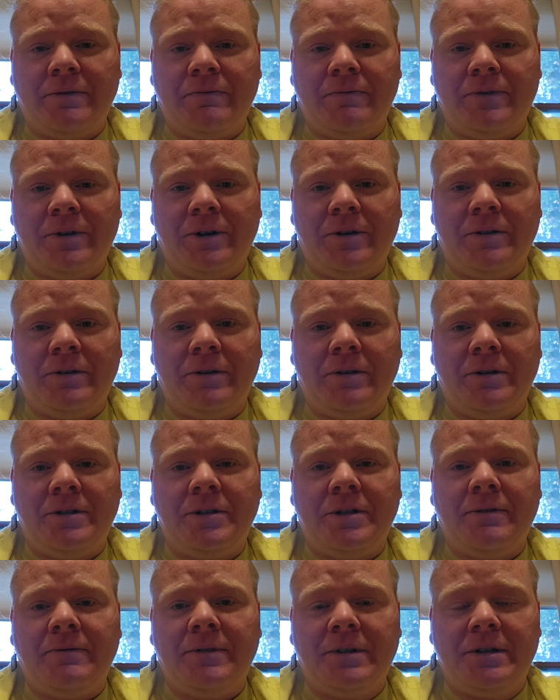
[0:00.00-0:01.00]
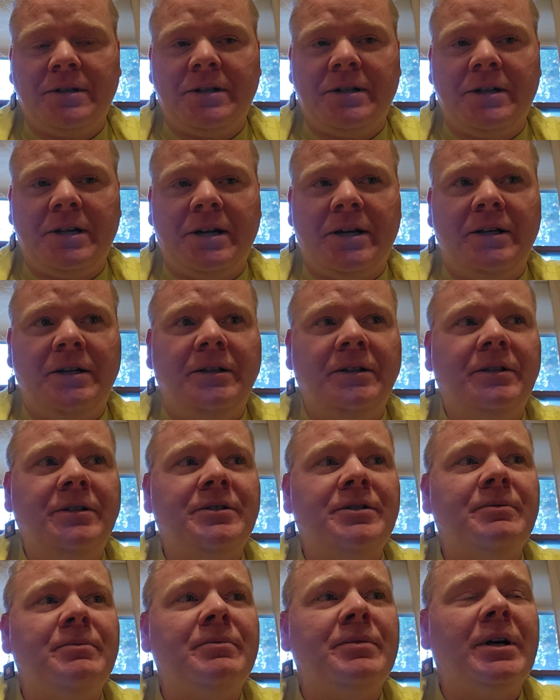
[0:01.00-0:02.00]
in furtherance of the
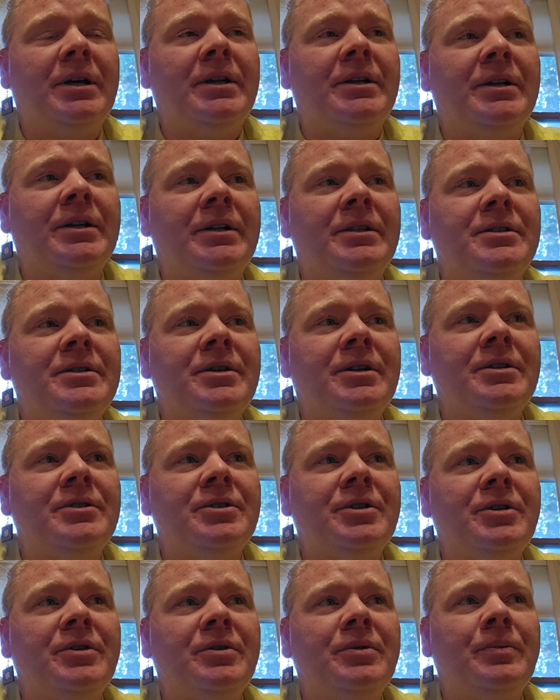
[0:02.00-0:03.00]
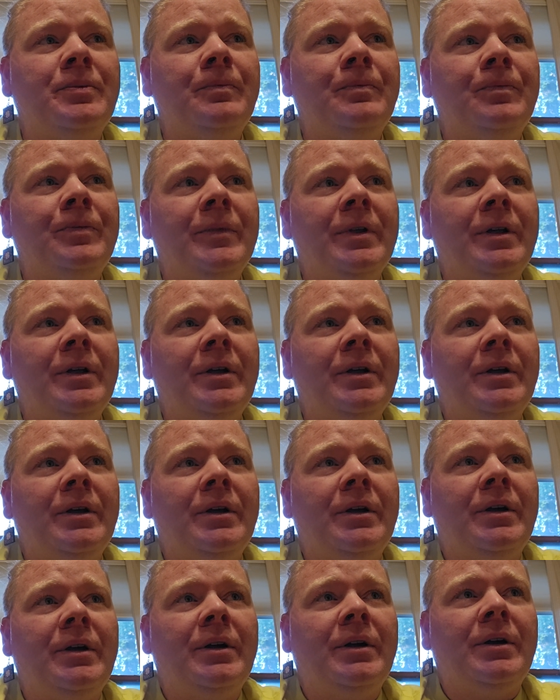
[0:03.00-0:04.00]
denialism, but it's also
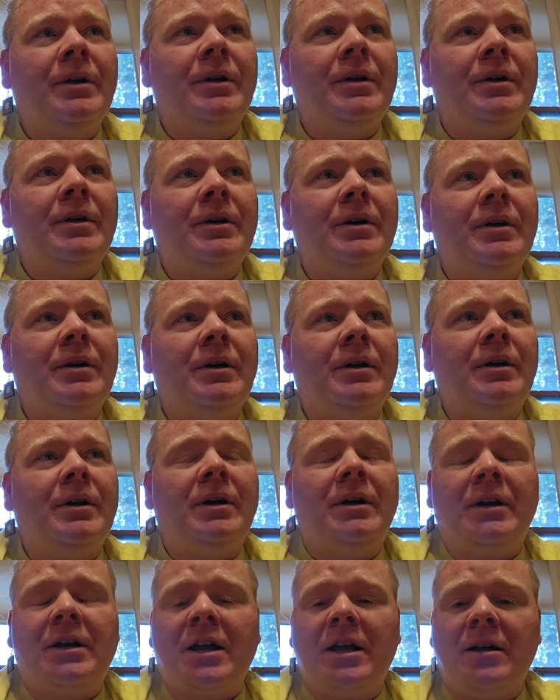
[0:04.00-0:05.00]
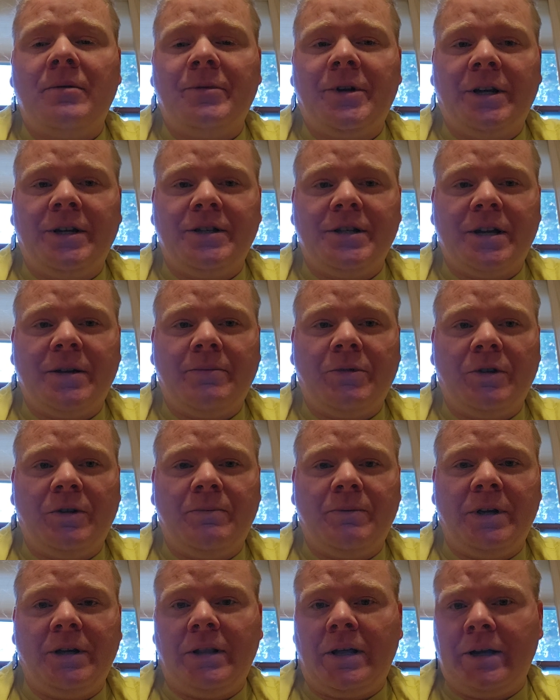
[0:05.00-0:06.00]
a common example
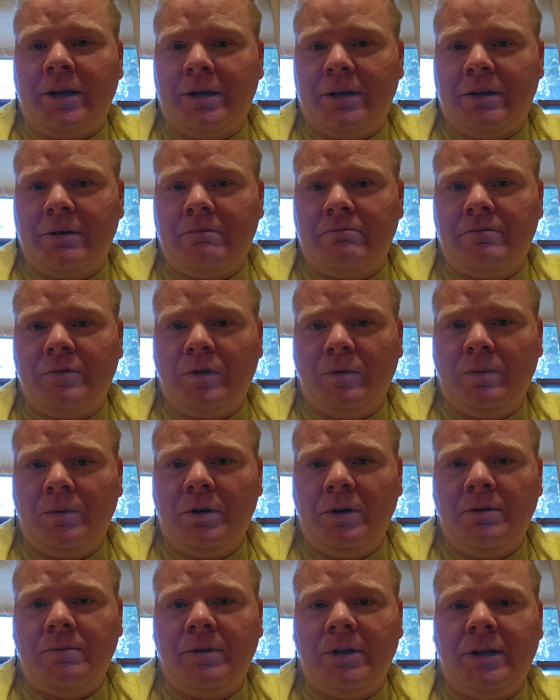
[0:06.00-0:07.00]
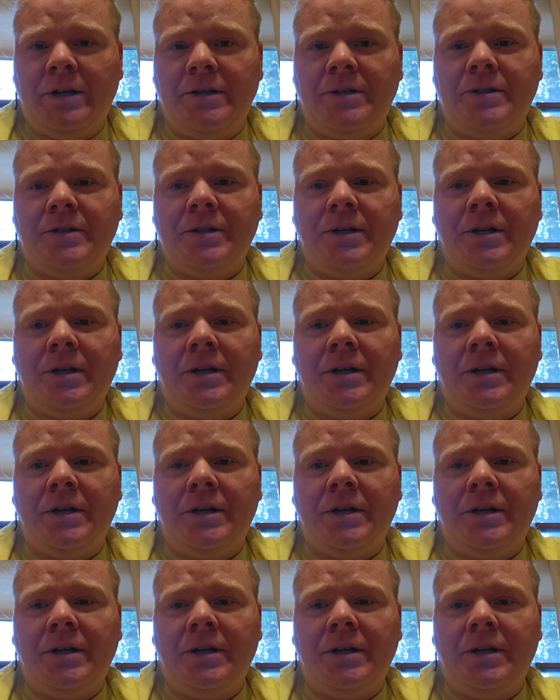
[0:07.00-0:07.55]
would be like in the workplace.